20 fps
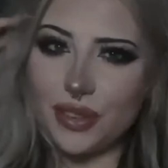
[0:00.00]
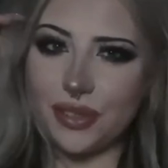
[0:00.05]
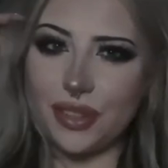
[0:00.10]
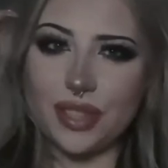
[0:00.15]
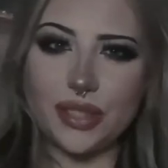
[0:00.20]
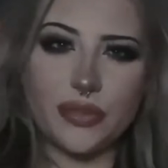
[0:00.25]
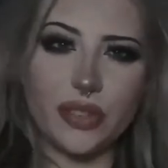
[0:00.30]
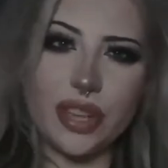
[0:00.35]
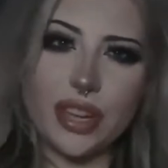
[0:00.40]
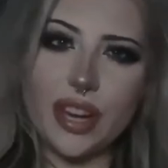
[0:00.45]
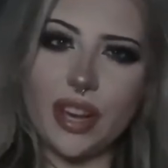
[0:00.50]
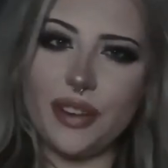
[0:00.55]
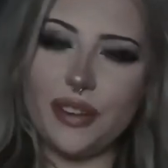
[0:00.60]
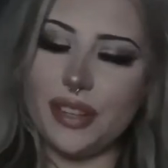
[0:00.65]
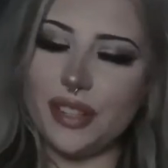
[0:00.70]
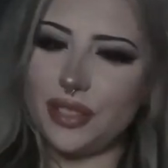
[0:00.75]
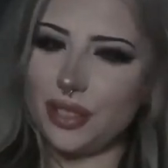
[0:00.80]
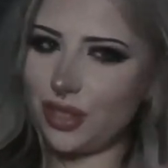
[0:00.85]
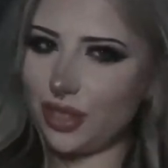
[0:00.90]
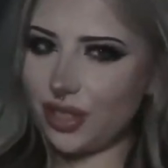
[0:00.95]
this video
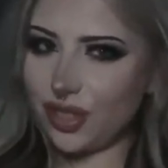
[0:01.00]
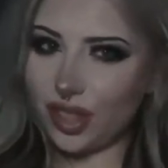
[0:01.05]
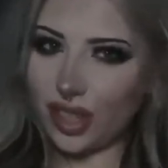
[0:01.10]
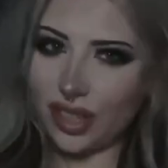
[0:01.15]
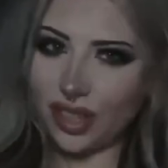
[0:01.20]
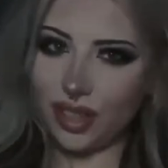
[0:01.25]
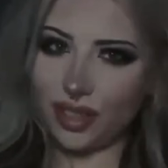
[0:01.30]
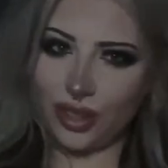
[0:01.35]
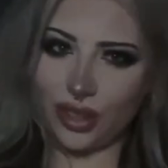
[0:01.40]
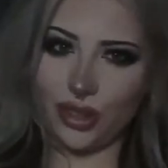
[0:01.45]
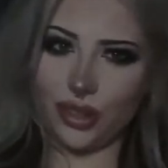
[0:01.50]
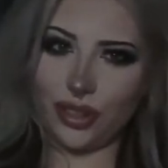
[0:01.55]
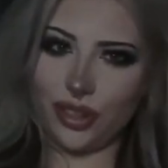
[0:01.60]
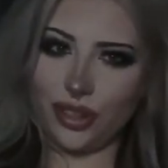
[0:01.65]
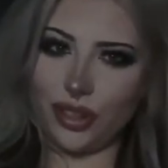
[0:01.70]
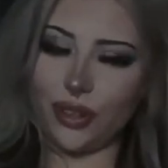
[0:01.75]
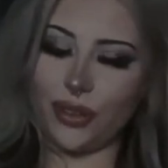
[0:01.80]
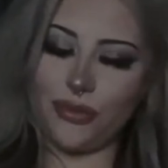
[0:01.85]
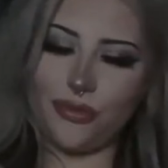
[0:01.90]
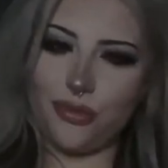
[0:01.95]
is just like a
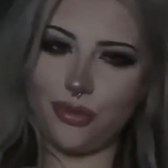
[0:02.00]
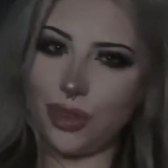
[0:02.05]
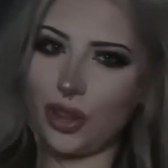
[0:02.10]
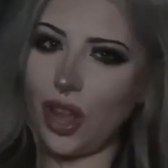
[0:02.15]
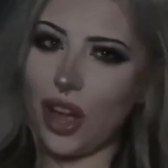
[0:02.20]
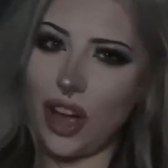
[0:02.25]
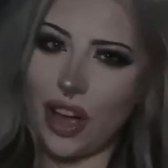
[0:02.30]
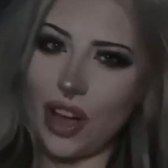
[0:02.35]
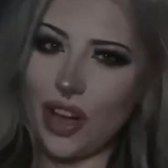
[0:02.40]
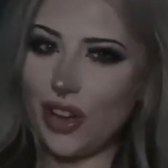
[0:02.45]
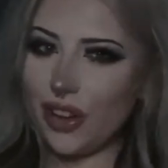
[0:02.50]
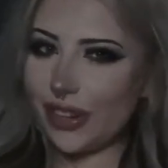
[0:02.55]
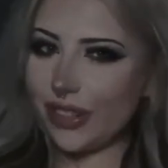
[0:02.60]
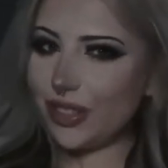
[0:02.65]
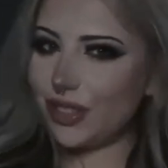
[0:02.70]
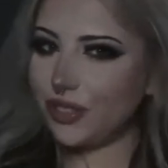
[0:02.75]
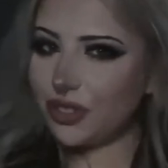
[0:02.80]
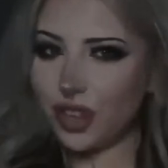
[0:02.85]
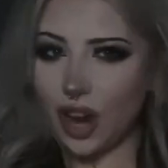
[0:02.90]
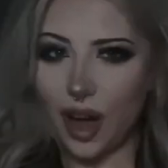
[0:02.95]
little vlog
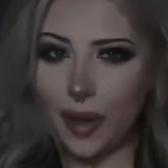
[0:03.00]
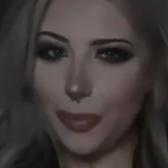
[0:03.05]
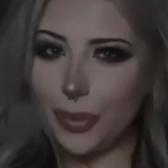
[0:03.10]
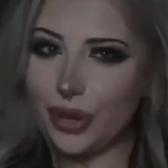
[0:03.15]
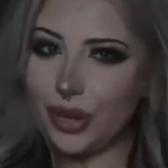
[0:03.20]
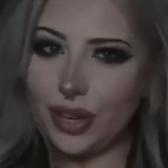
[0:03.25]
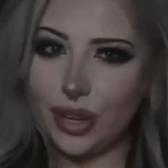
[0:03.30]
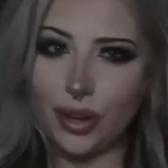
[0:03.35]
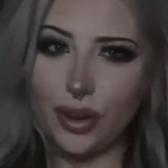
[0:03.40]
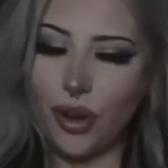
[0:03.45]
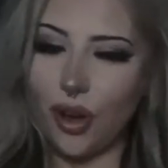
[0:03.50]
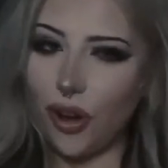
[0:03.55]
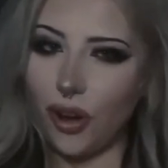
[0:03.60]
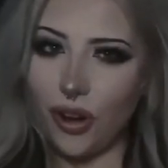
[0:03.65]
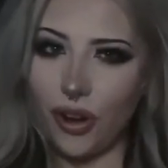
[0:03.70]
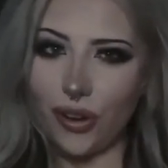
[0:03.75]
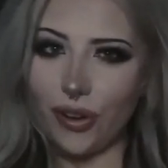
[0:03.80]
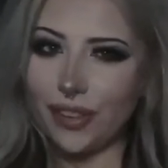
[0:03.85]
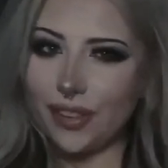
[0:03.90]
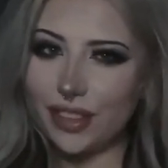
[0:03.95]
shopping
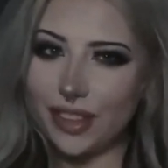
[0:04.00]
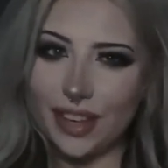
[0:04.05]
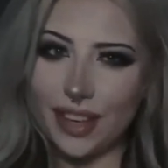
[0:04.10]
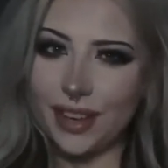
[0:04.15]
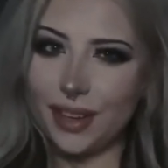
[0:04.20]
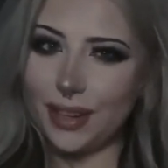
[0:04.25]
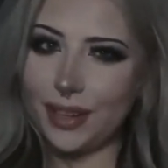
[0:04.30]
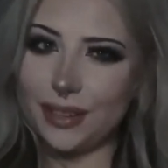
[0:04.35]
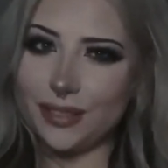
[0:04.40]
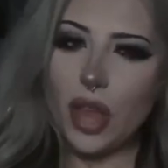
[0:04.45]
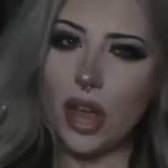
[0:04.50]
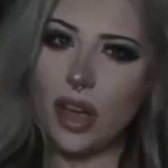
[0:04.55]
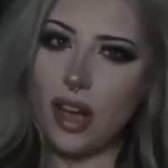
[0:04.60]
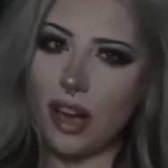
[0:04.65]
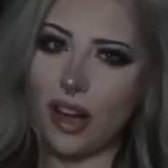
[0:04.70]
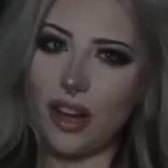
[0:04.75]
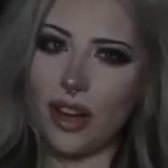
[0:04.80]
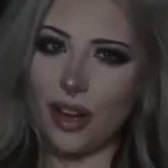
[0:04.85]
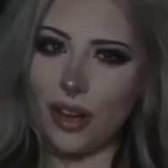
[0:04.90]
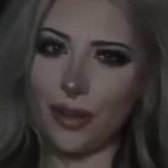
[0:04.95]
haul thing.
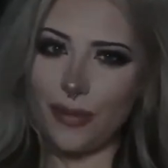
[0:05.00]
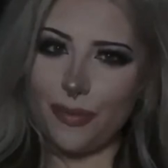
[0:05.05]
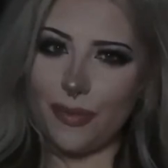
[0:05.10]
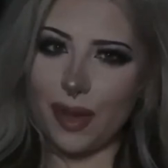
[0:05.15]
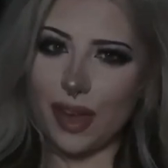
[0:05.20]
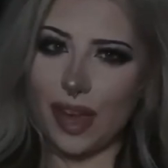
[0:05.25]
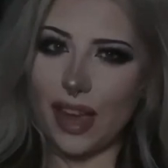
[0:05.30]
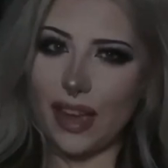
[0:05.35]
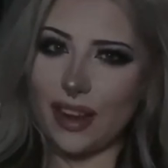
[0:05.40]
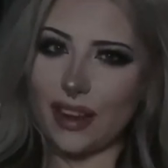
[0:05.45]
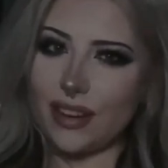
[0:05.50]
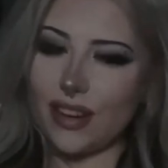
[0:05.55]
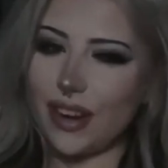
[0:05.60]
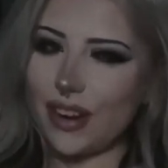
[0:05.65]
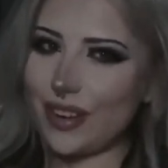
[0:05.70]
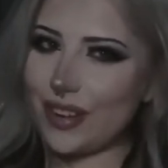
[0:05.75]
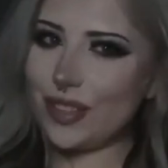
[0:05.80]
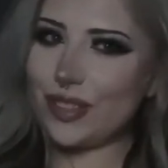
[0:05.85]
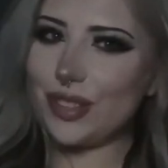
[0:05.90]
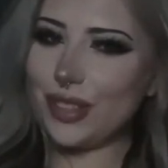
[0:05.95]
Um, and I
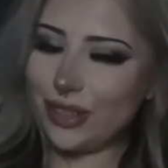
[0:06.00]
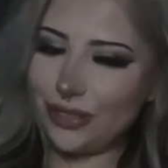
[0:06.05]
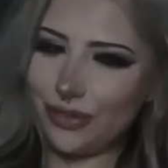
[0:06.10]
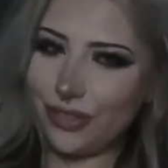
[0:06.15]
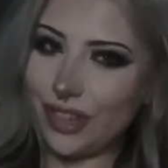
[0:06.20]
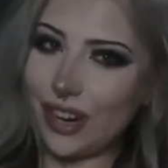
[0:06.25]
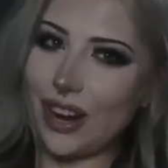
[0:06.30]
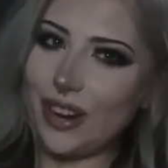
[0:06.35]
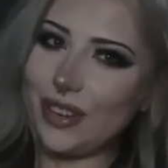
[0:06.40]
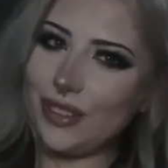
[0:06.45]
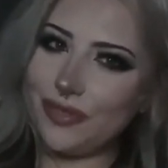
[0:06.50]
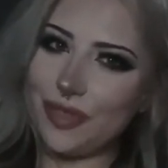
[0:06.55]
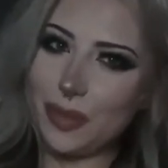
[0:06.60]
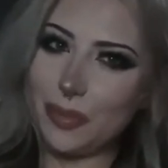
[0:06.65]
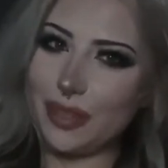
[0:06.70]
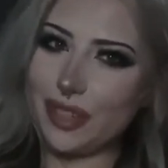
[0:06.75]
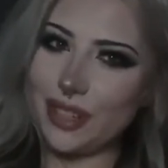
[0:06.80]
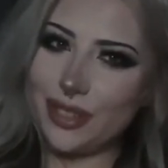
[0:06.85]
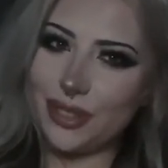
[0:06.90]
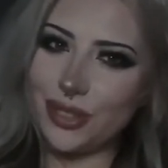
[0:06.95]
also forgot to film
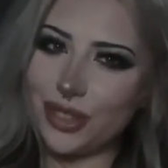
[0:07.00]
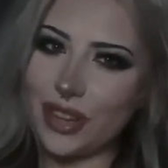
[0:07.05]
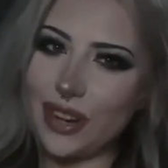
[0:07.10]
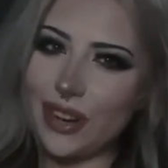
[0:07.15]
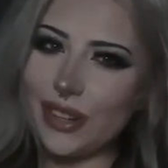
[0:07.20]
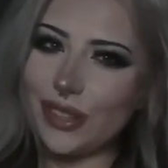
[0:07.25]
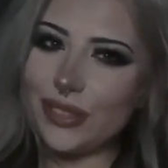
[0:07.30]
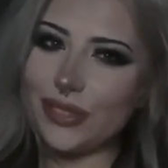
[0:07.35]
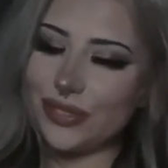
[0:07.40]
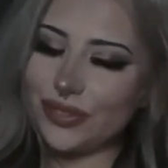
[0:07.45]
an intro.